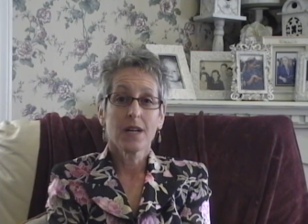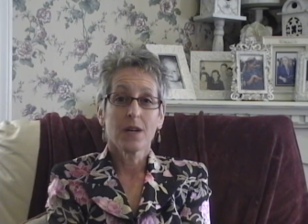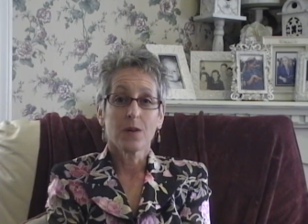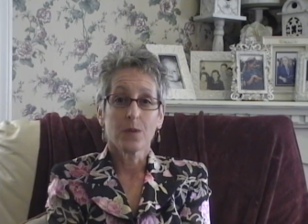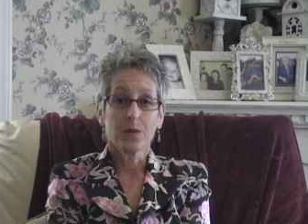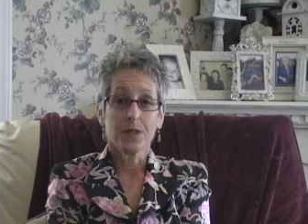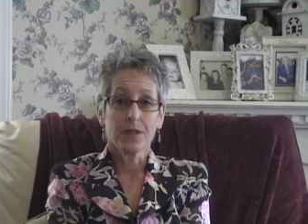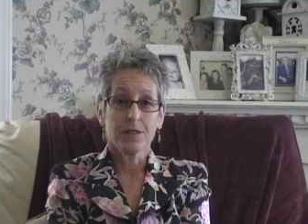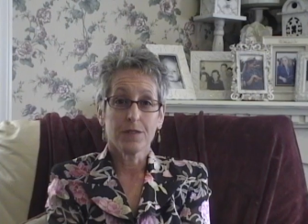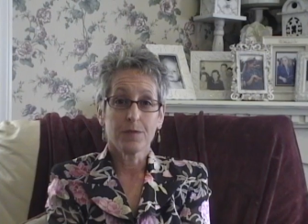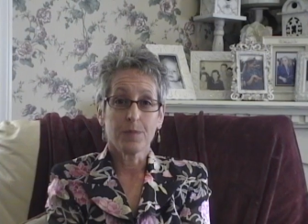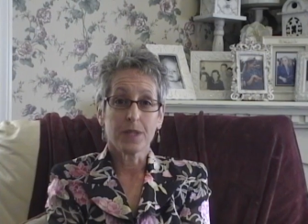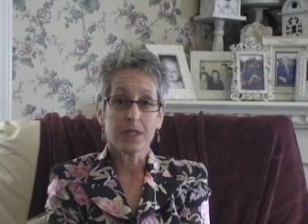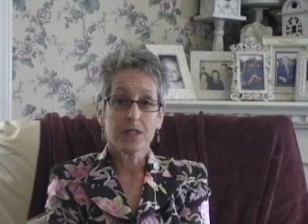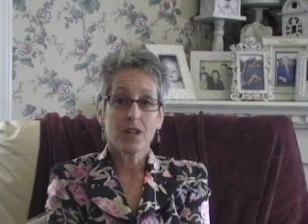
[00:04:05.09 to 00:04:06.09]
we've
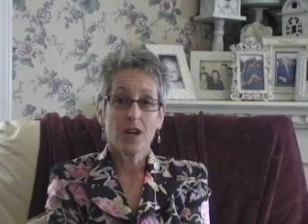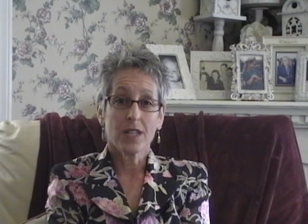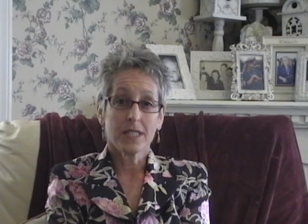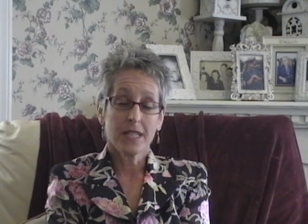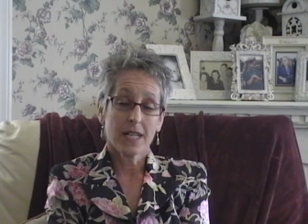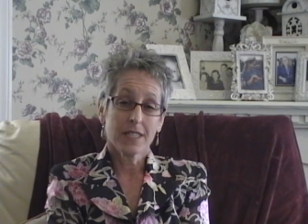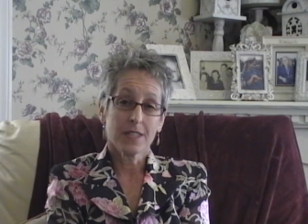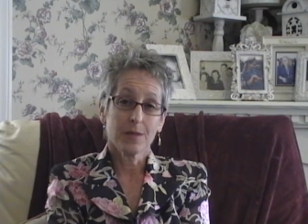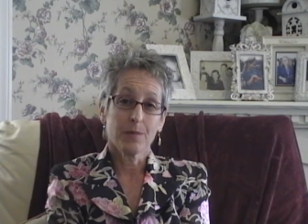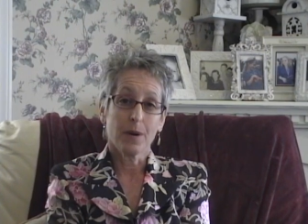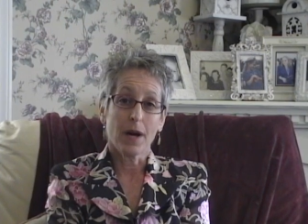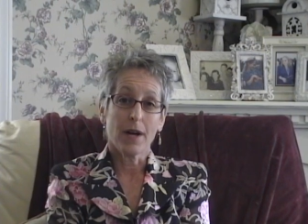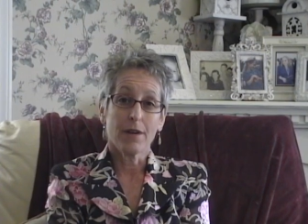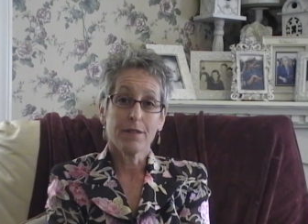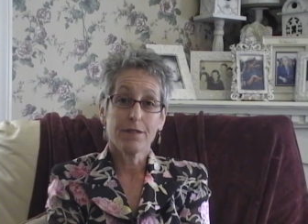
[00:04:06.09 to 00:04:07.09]
been contacted
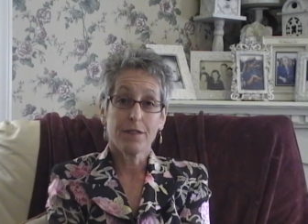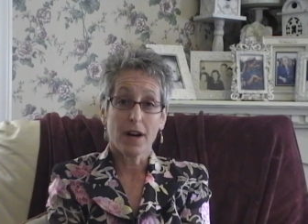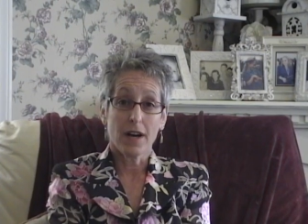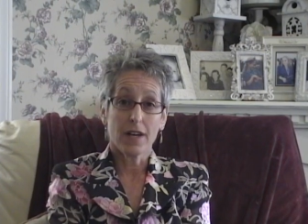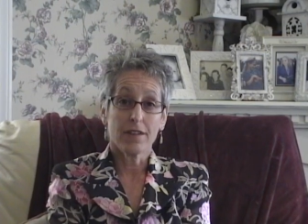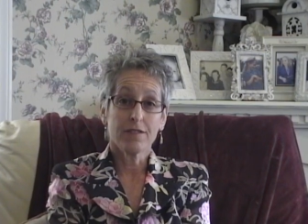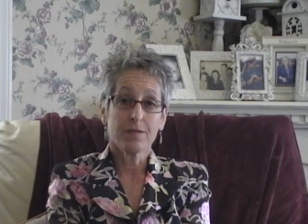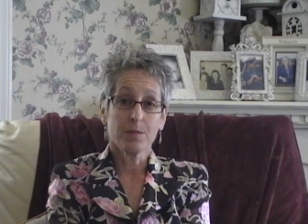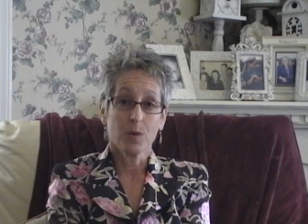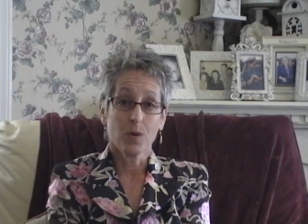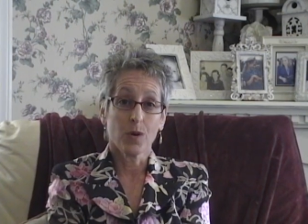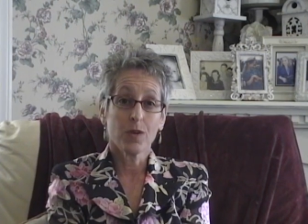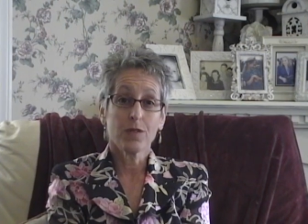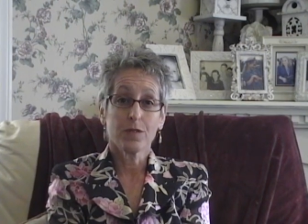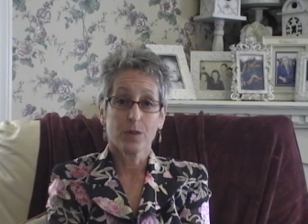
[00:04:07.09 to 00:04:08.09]
by 5
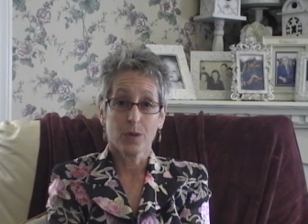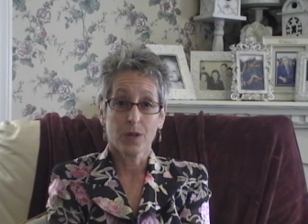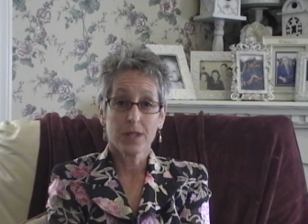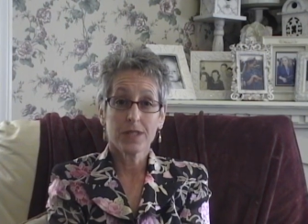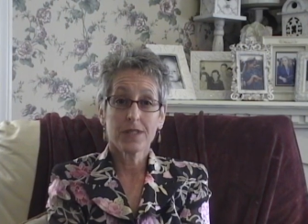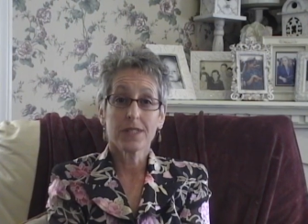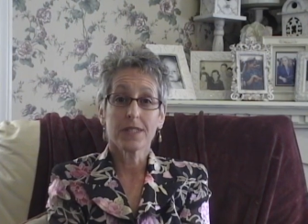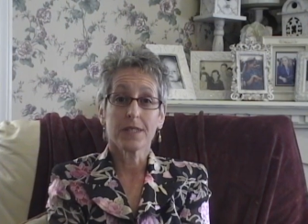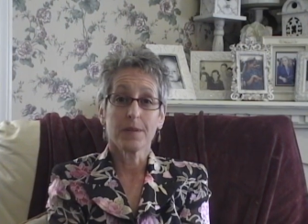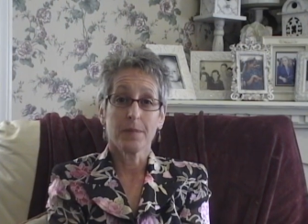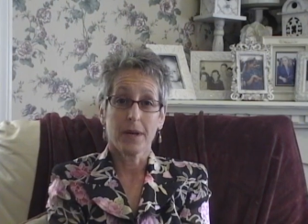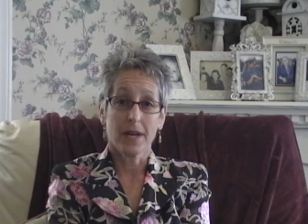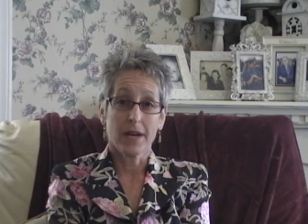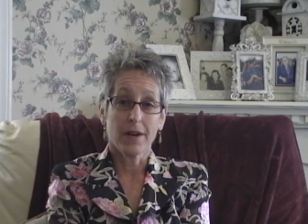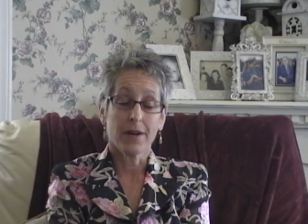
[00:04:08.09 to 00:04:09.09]
more florists in the
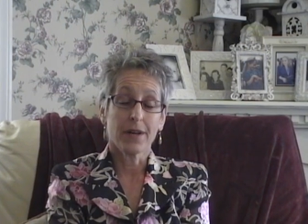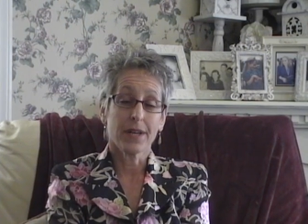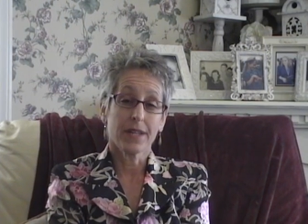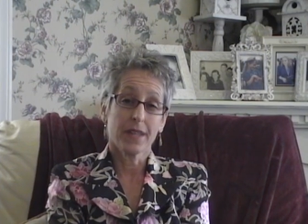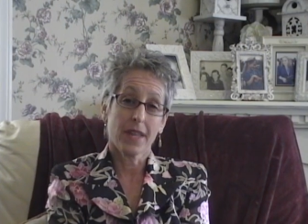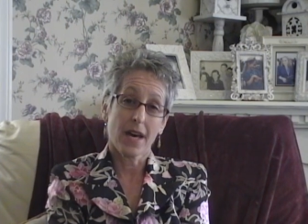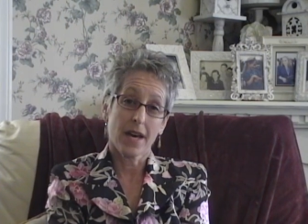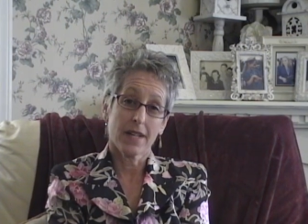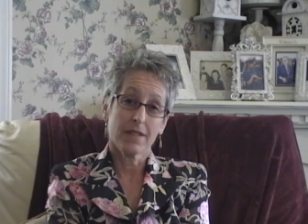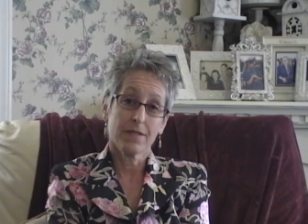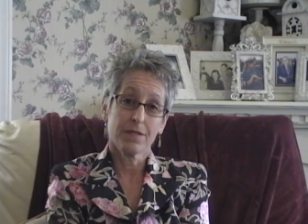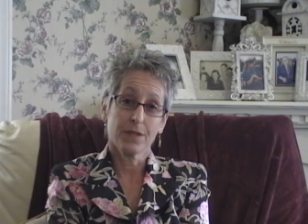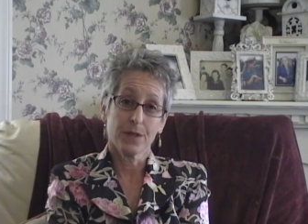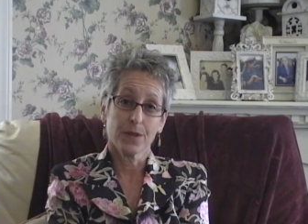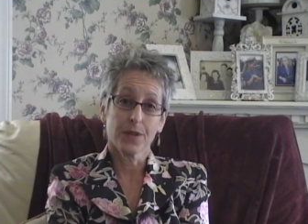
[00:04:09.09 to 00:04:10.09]
Bay Area that
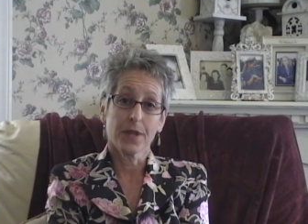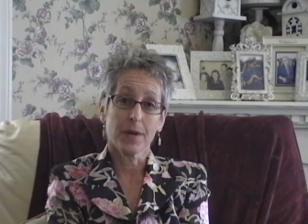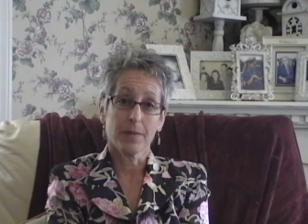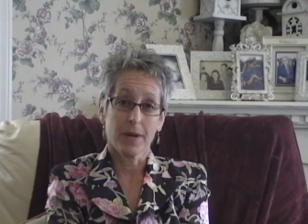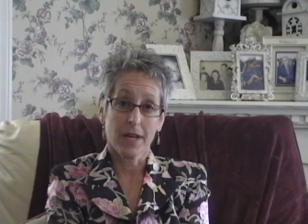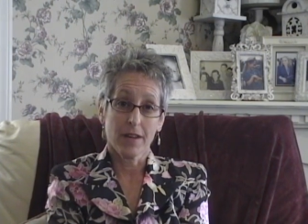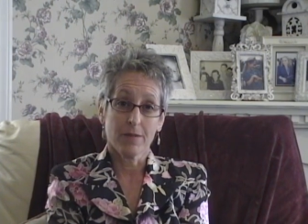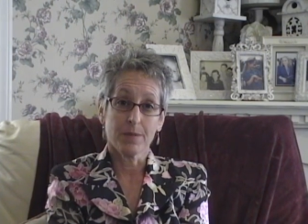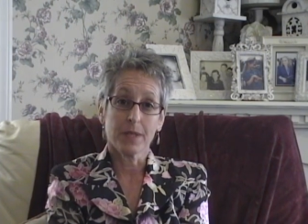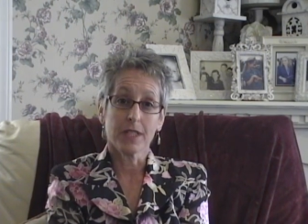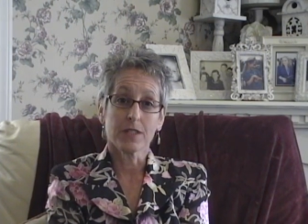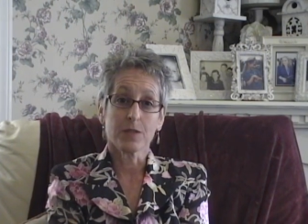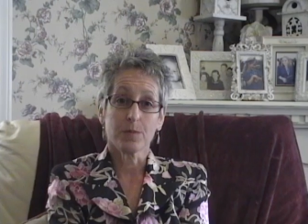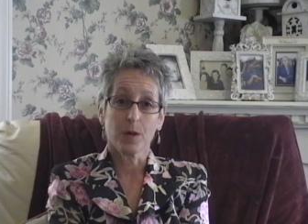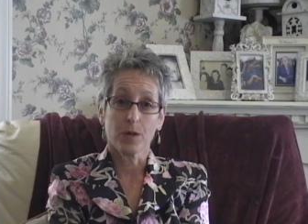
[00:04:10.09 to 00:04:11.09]
feel they may have been
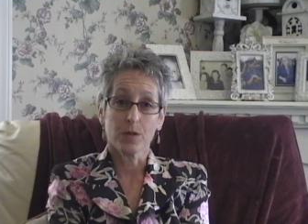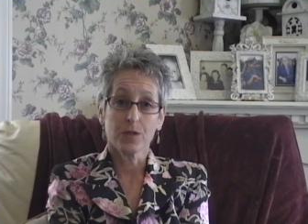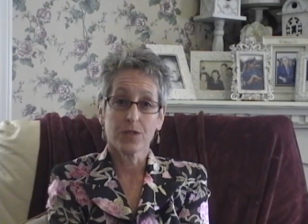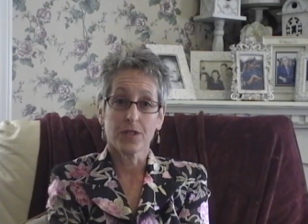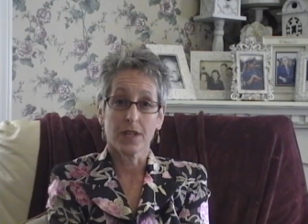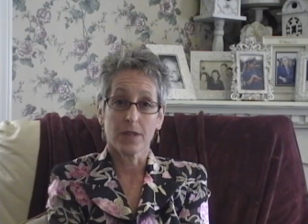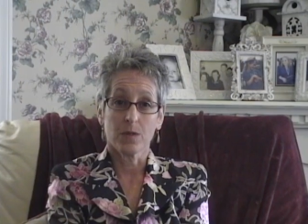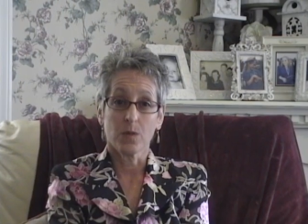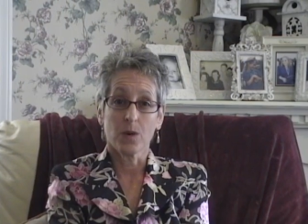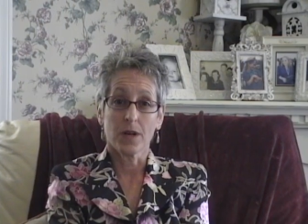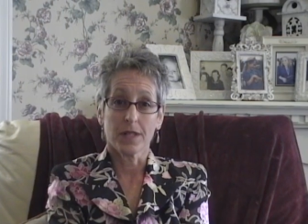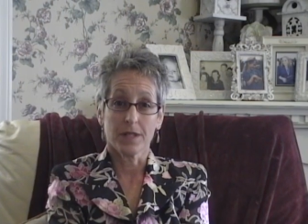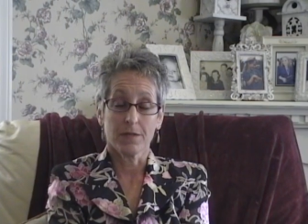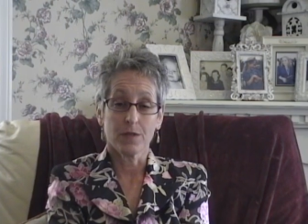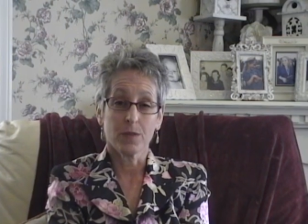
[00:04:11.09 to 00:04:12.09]
exposed and want
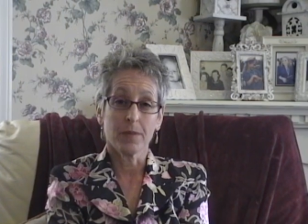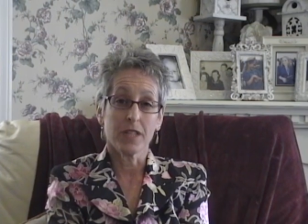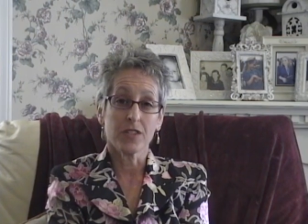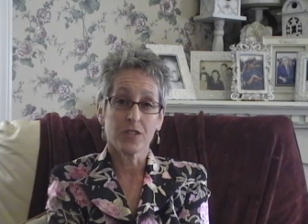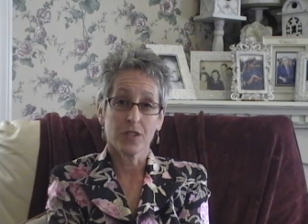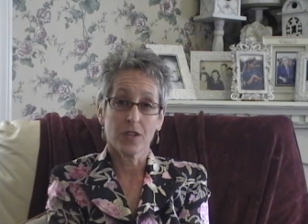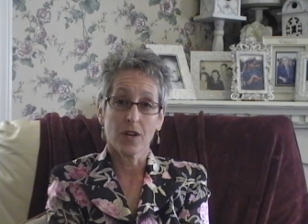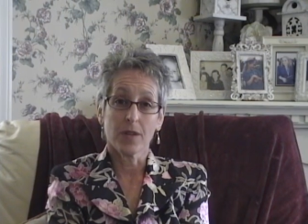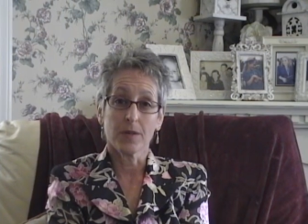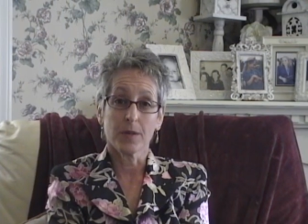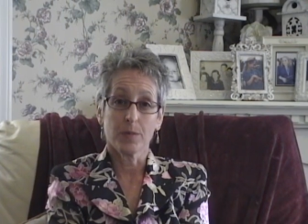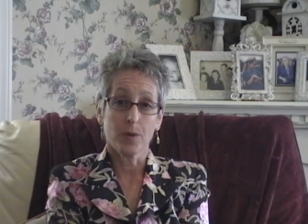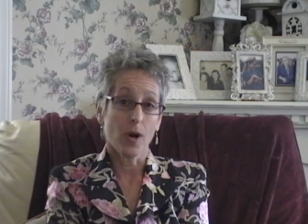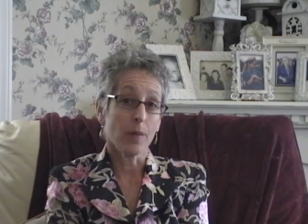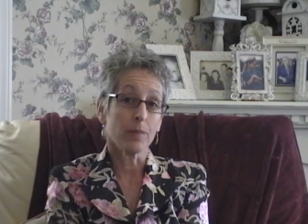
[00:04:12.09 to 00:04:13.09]
information on the
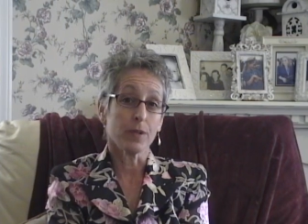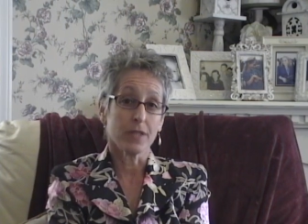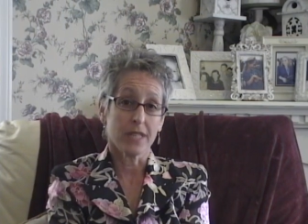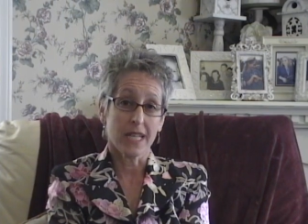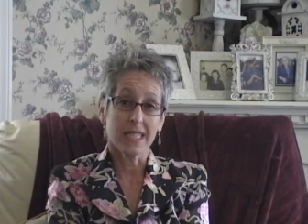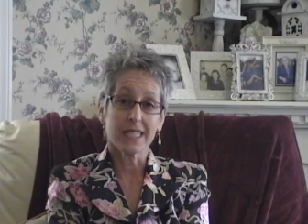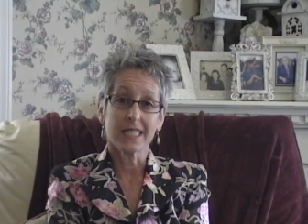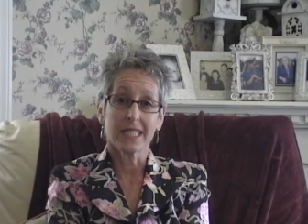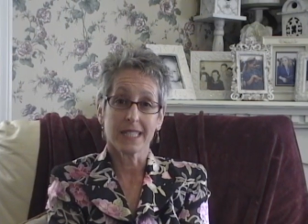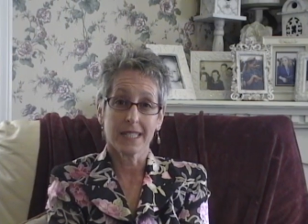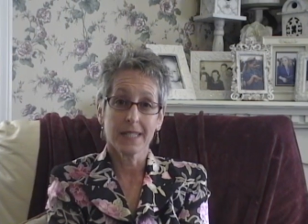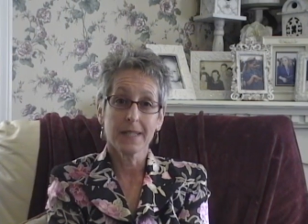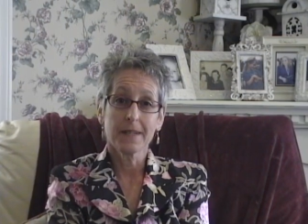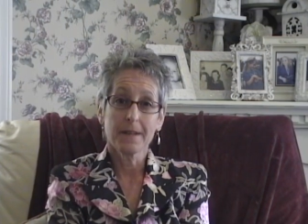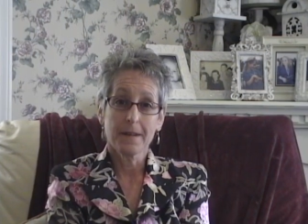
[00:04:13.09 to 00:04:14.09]
proper testing.
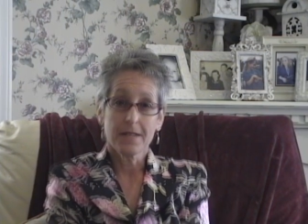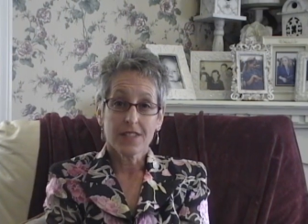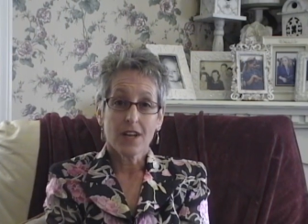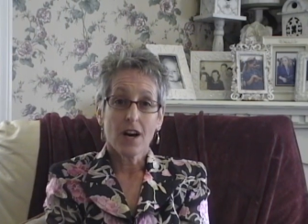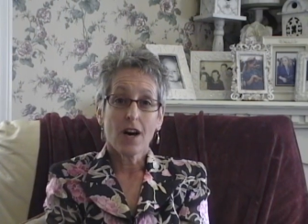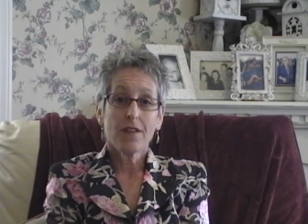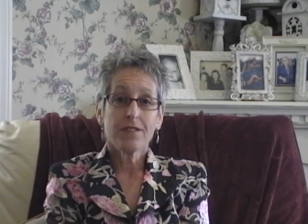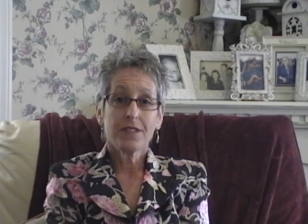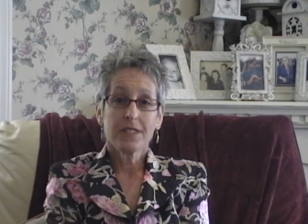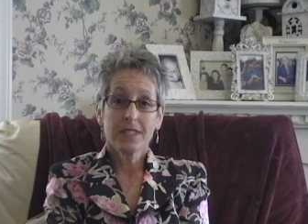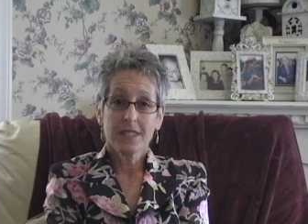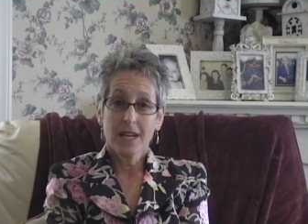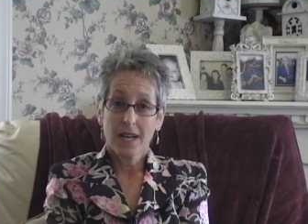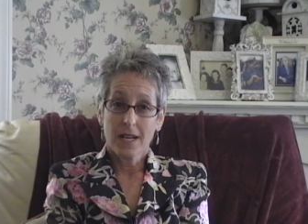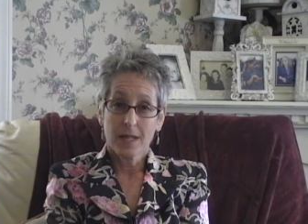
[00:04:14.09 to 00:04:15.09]

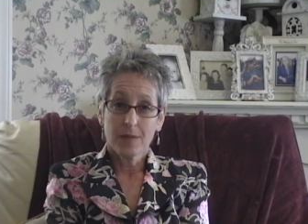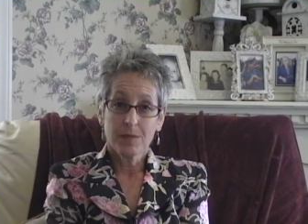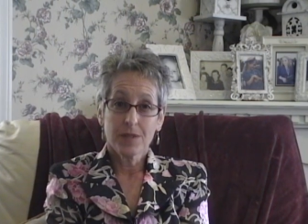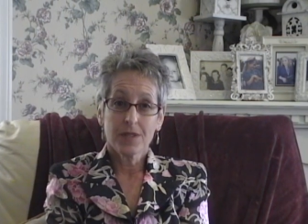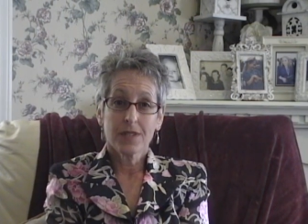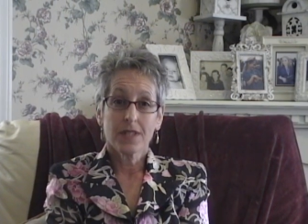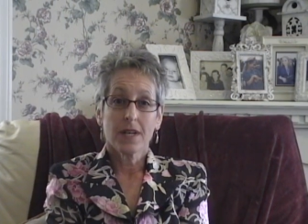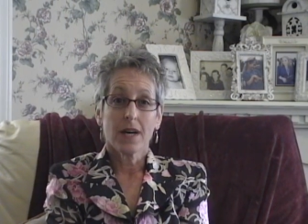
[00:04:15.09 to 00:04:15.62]
Oftentimes,